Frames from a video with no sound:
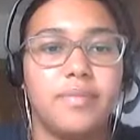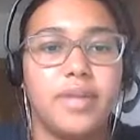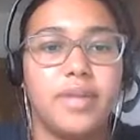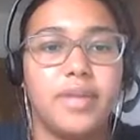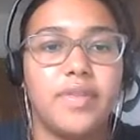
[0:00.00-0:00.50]

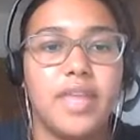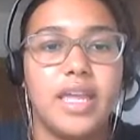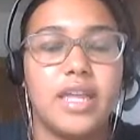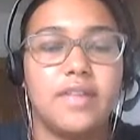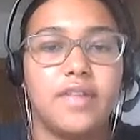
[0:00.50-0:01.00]
play
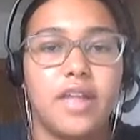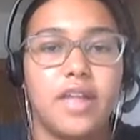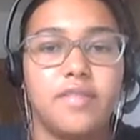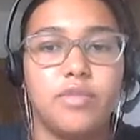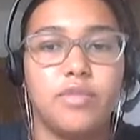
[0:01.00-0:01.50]
with
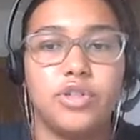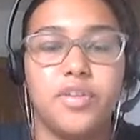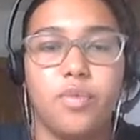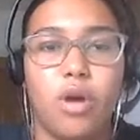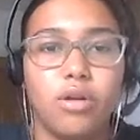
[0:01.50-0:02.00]
these as
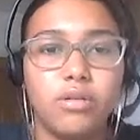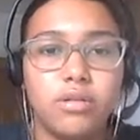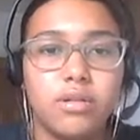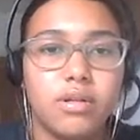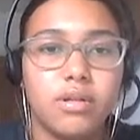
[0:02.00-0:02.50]
much as you
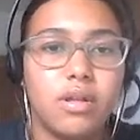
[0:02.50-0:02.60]
want.